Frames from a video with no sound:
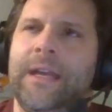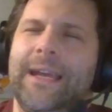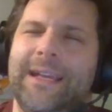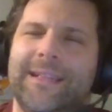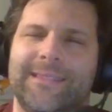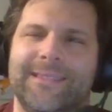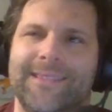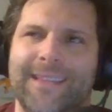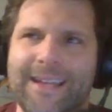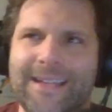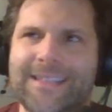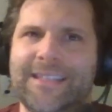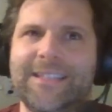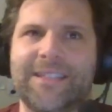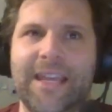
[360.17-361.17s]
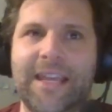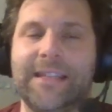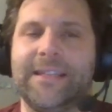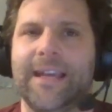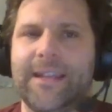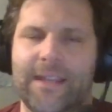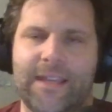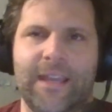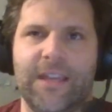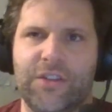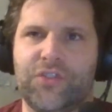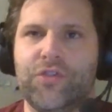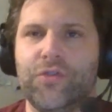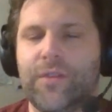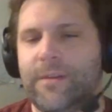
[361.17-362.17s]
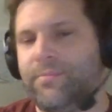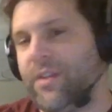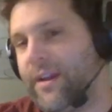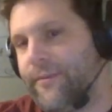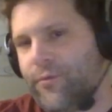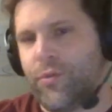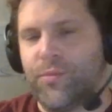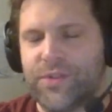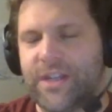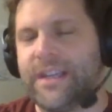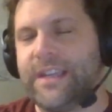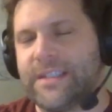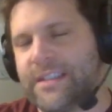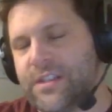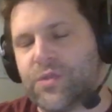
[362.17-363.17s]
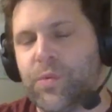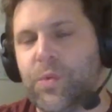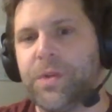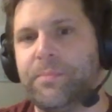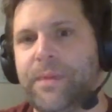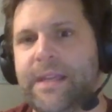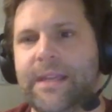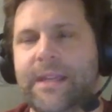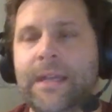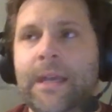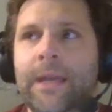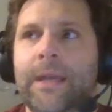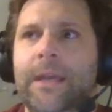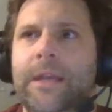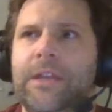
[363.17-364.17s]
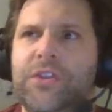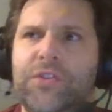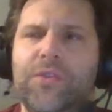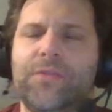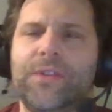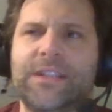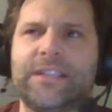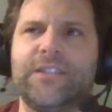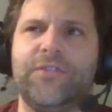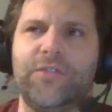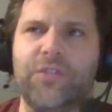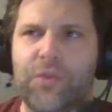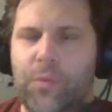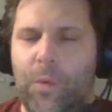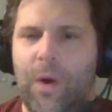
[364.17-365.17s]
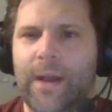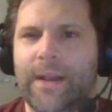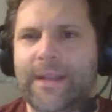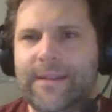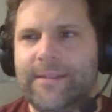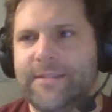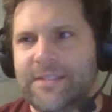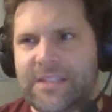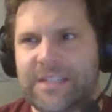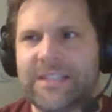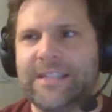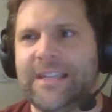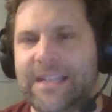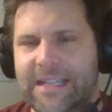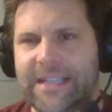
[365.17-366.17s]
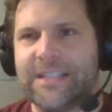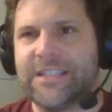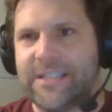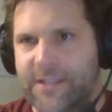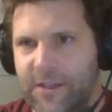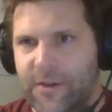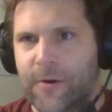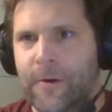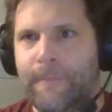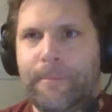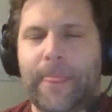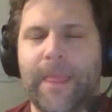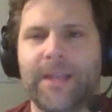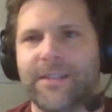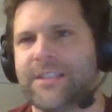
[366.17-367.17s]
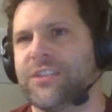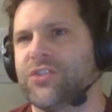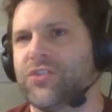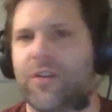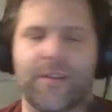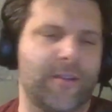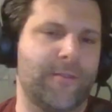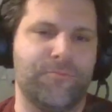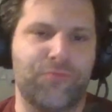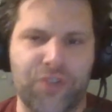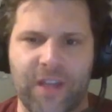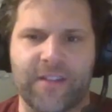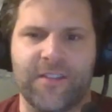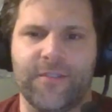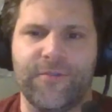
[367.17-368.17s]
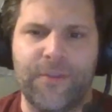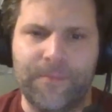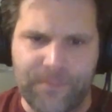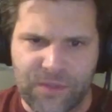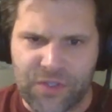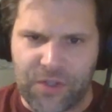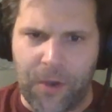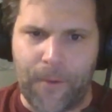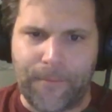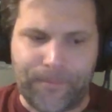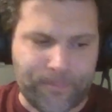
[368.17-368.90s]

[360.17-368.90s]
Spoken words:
unless it's a dedicated shooting platform, which I guess this would be, you don't necessarily want it sitting still unless it's on an objective. So